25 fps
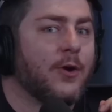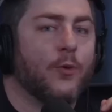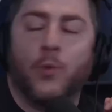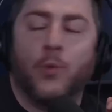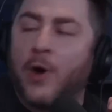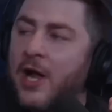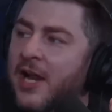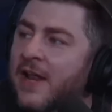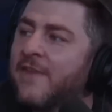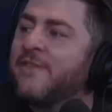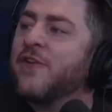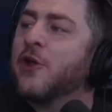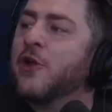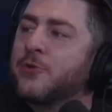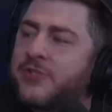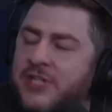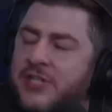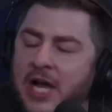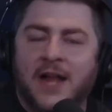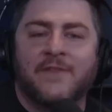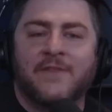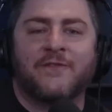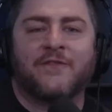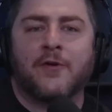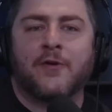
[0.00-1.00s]
What have you
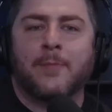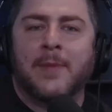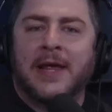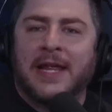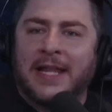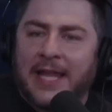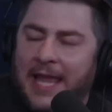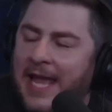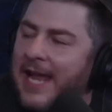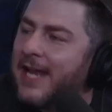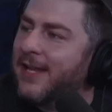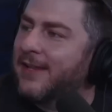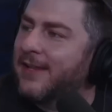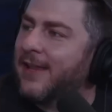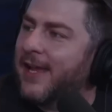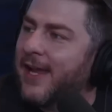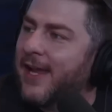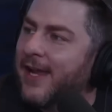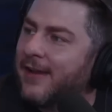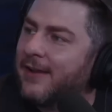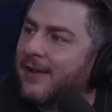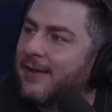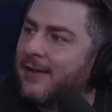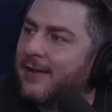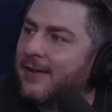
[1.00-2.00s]
done for me
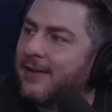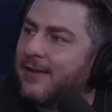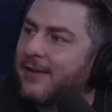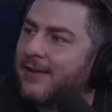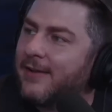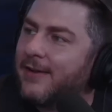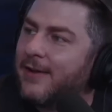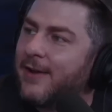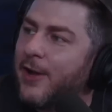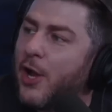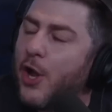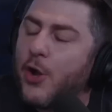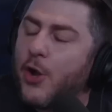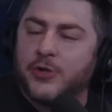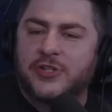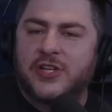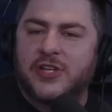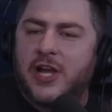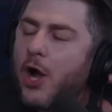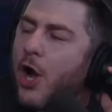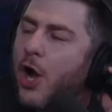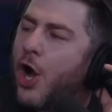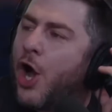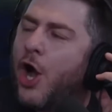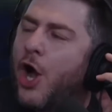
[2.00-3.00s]
lately? Well, because
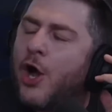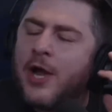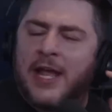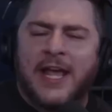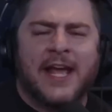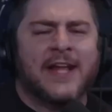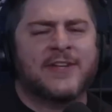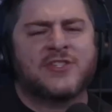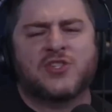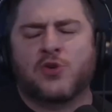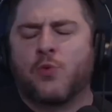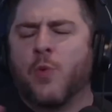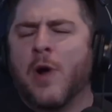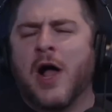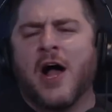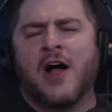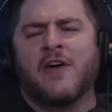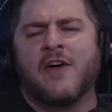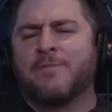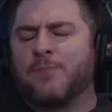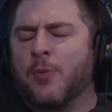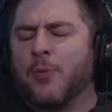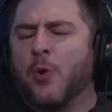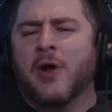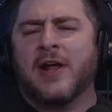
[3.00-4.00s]
it's oh, he had
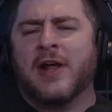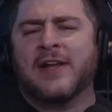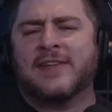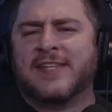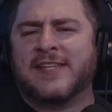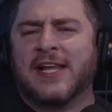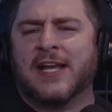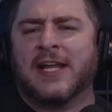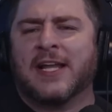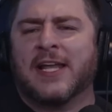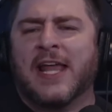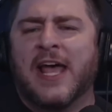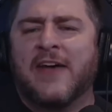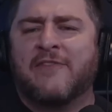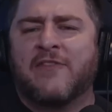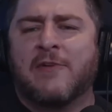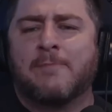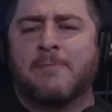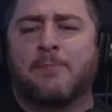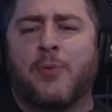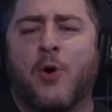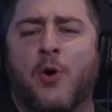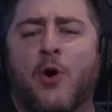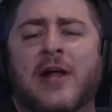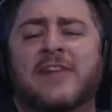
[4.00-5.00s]
12 points and
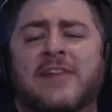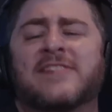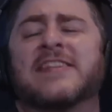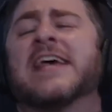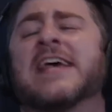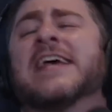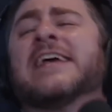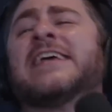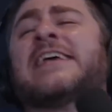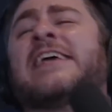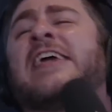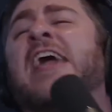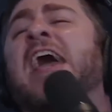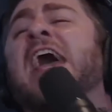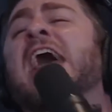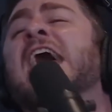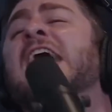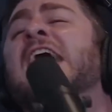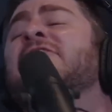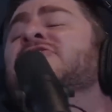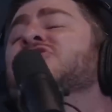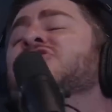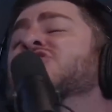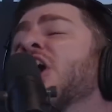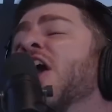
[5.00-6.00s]
11 points.
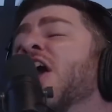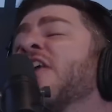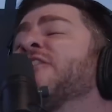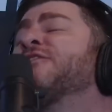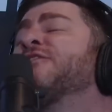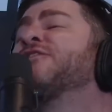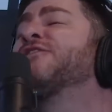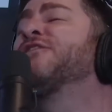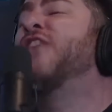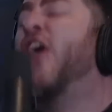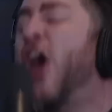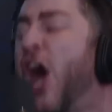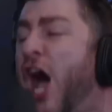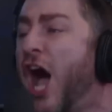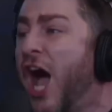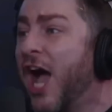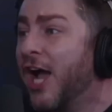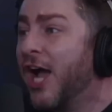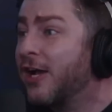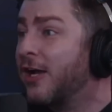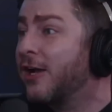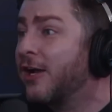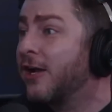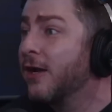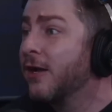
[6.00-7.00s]
Gives a
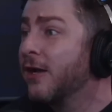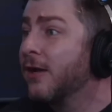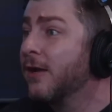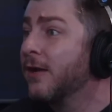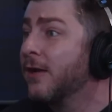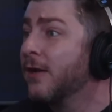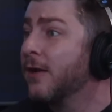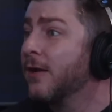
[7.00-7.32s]
fuck.